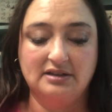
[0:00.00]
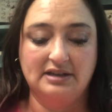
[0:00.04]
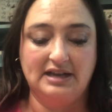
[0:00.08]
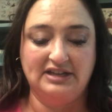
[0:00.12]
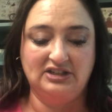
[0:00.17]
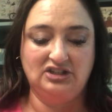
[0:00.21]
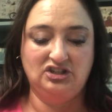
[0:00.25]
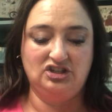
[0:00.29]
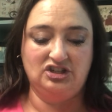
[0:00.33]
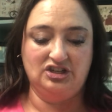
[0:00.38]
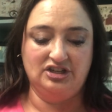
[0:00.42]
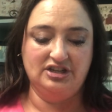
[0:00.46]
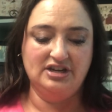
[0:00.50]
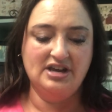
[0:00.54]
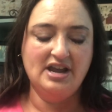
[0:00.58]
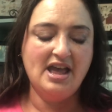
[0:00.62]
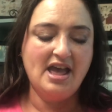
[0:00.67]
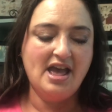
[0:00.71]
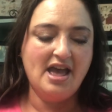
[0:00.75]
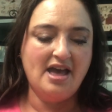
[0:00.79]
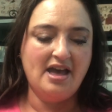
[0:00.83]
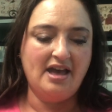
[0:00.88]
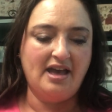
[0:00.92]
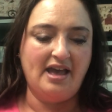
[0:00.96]
last year
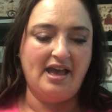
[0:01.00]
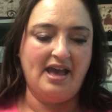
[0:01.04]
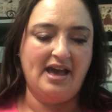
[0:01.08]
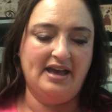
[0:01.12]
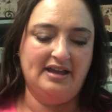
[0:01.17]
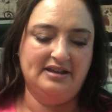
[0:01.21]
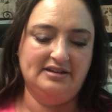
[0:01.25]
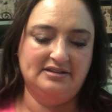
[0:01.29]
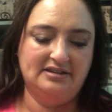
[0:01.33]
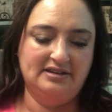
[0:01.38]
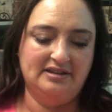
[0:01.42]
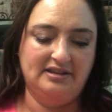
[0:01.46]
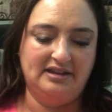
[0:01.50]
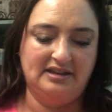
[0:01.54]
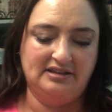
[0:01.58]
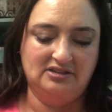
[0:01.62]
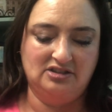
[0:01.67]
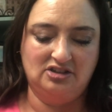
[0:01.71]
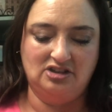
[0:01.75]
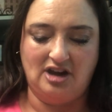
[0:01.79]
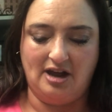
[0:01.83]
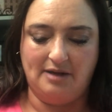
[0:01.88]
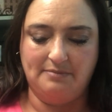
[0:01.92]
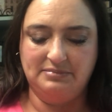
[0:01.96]
and then
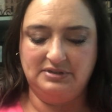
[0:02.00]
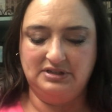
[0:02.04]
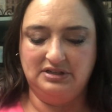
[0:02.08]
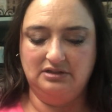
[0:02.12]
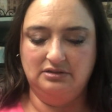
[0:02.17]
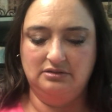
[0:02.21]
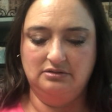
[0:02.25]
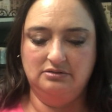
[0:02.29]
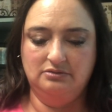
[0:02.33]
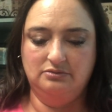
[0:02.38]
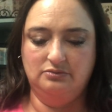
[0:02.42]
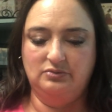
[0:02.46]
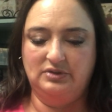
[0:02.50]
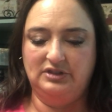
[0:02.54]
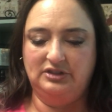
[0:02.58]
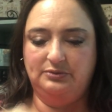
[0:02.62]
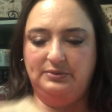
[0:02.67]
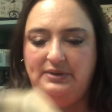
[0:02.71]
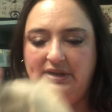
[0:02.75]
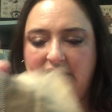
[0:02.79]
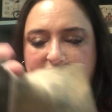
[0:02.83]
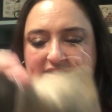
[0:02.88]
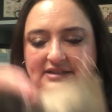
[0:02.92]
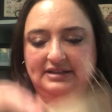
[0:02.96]
stopped once we
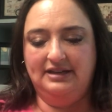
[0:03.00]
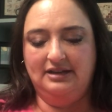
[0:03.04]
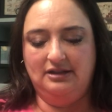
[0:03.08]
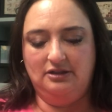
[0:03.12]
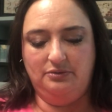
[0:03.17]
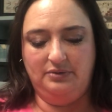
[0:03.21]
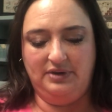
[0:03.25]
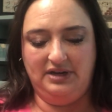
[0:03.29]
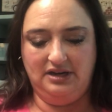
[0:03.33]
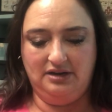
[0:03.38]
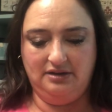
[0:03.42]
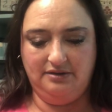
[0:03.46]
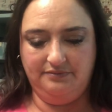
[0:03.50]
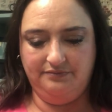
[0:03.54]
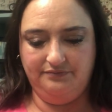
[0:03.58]
got to Halloween.